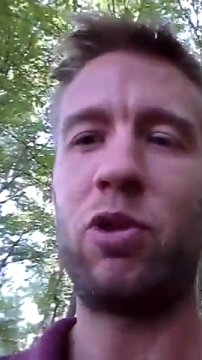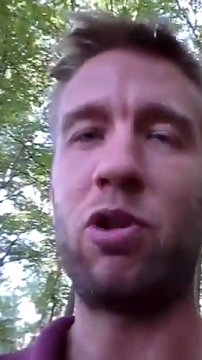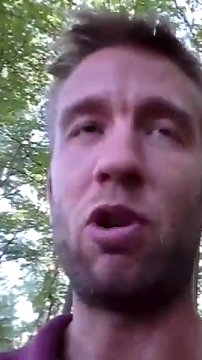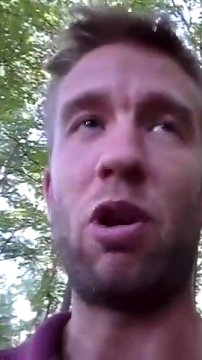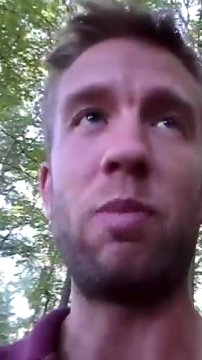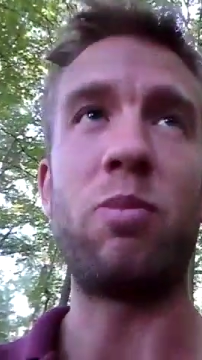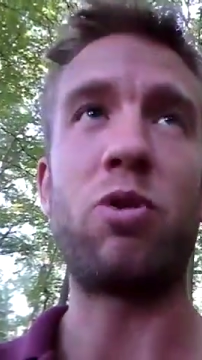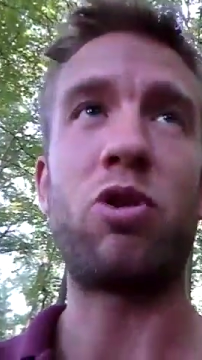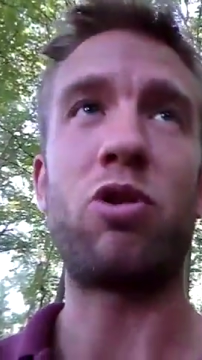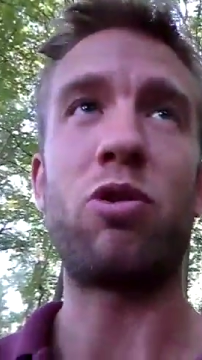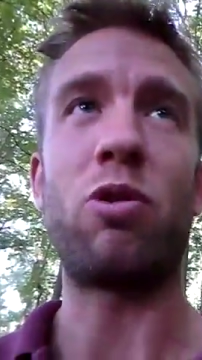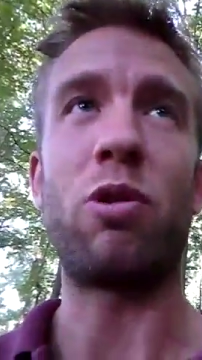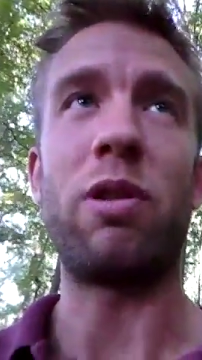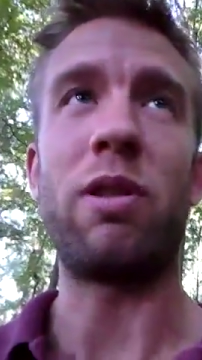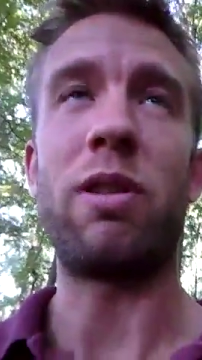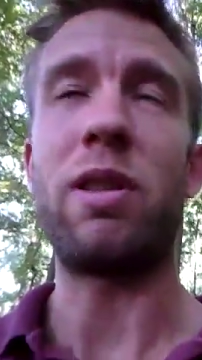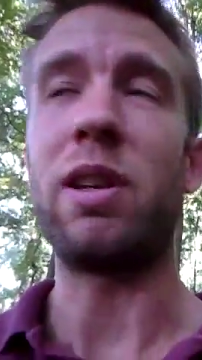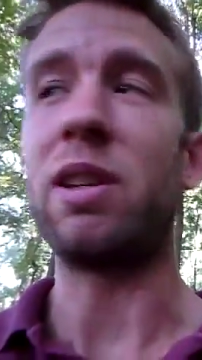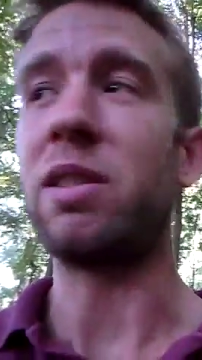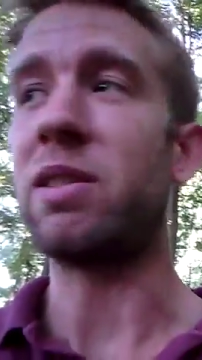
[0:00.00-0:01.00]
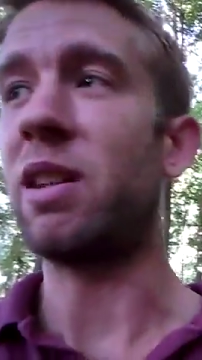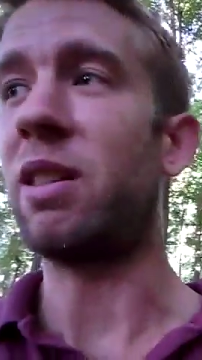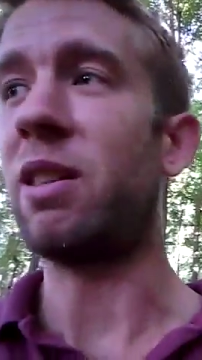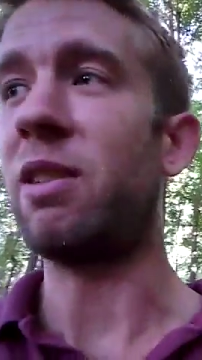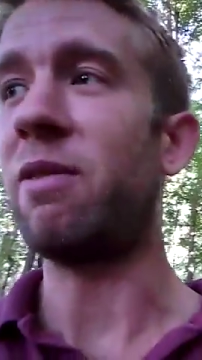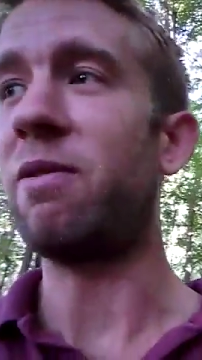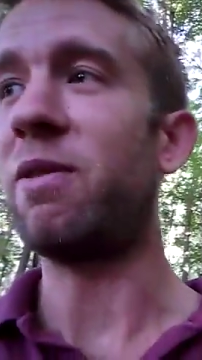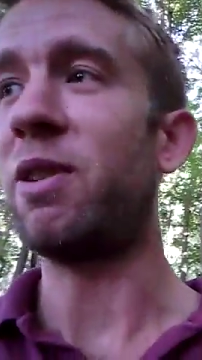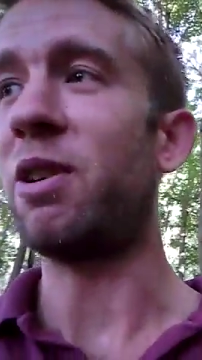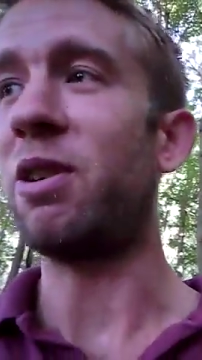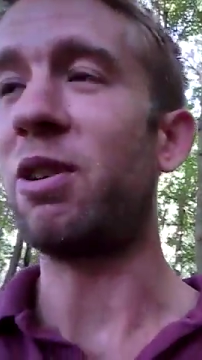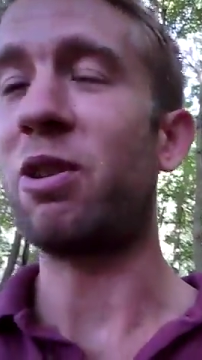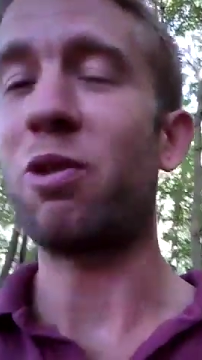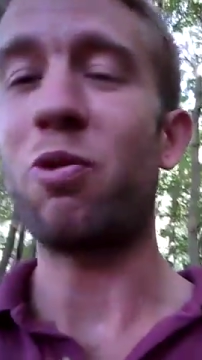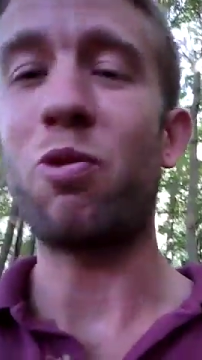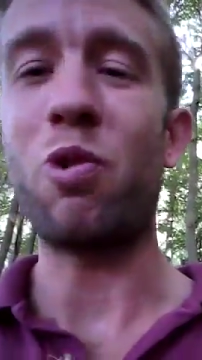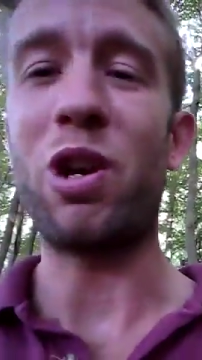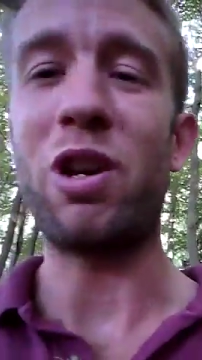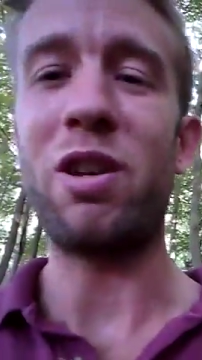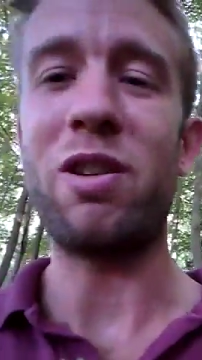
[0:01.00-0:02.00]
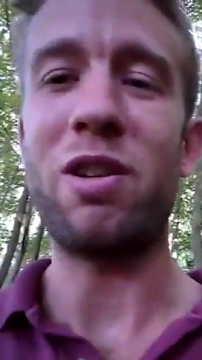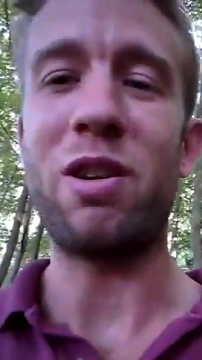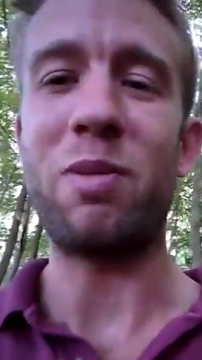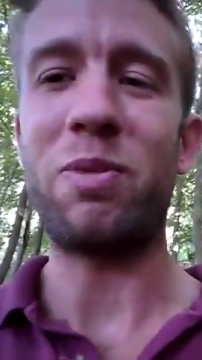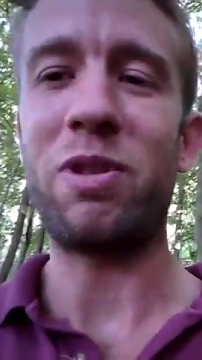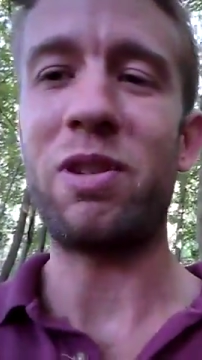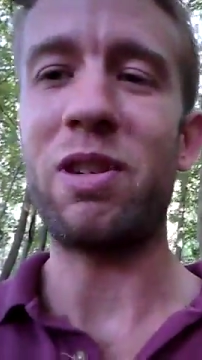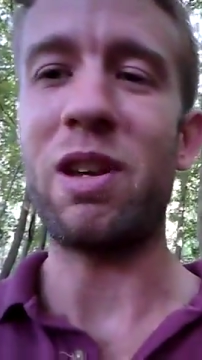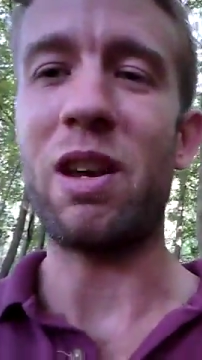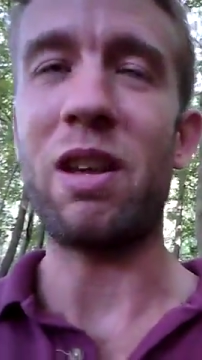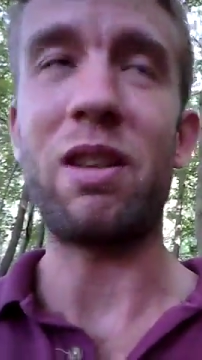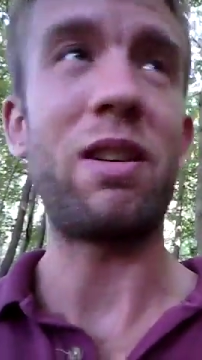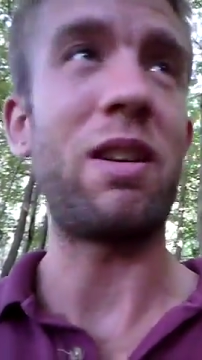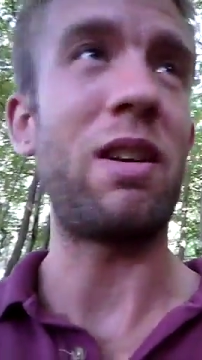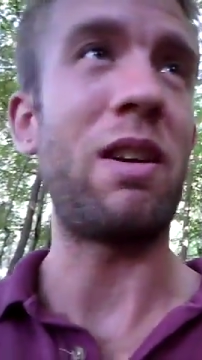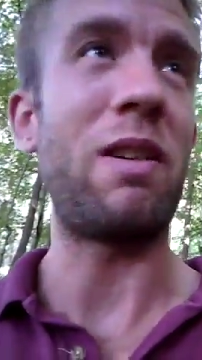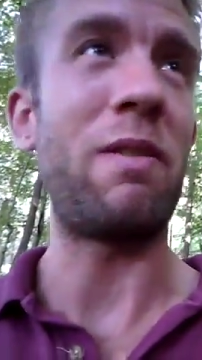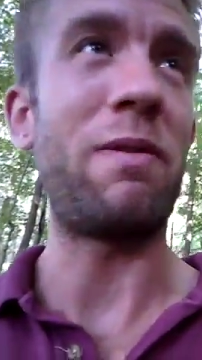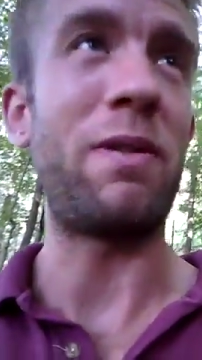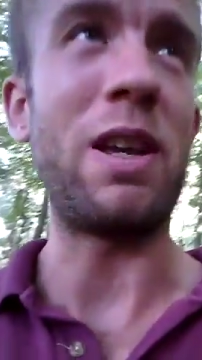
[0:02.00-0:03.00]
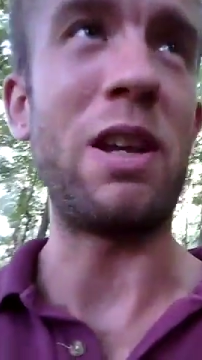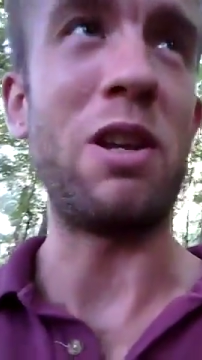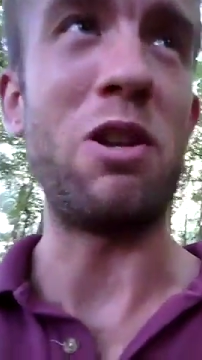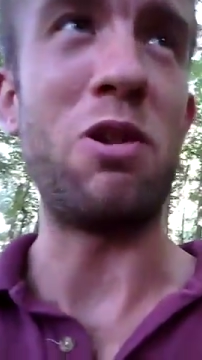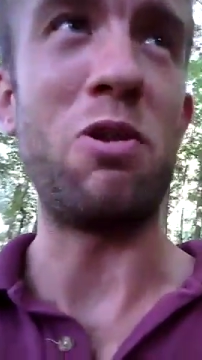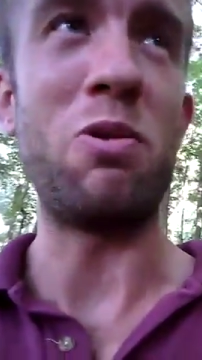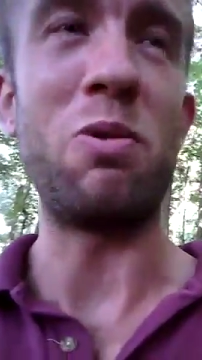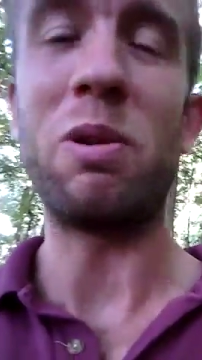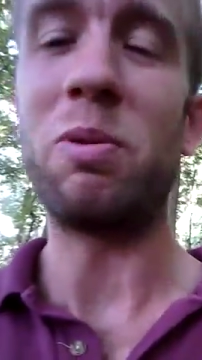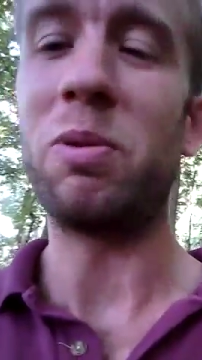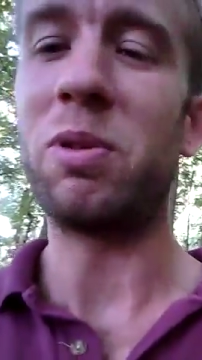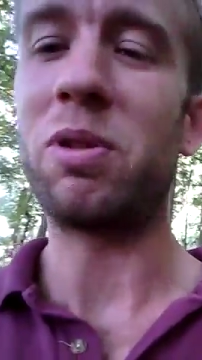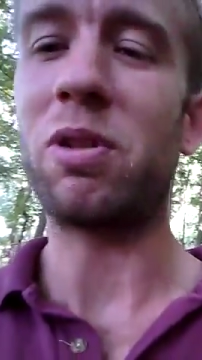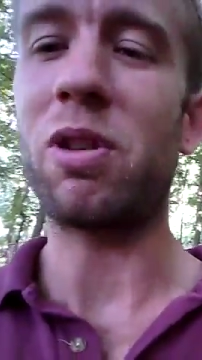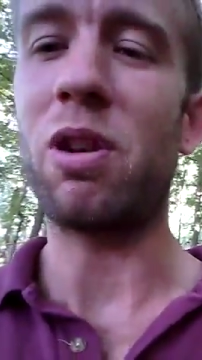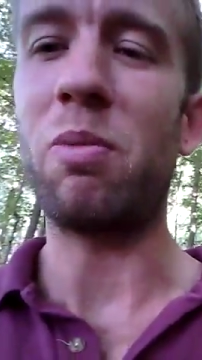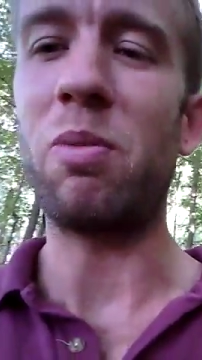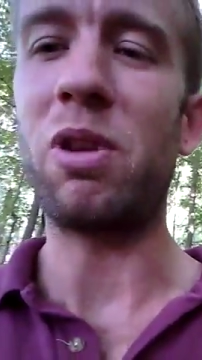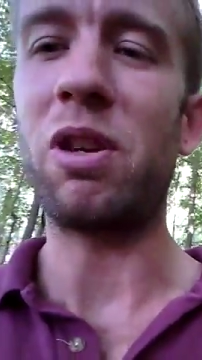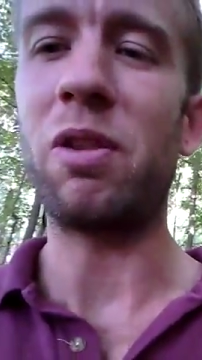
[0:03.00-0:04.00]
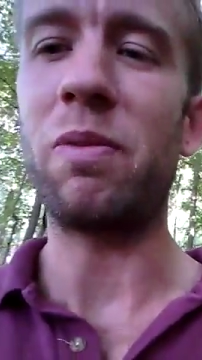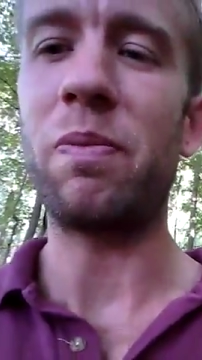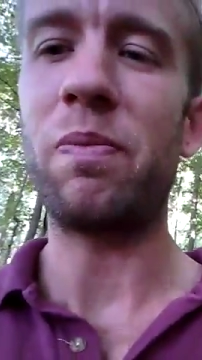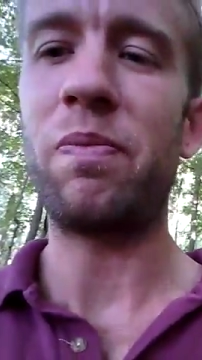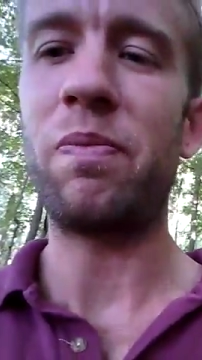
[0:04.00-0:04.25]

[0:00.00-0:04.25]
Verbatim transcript: So I'm sure the things that live here are quite upset if they knew what was coming.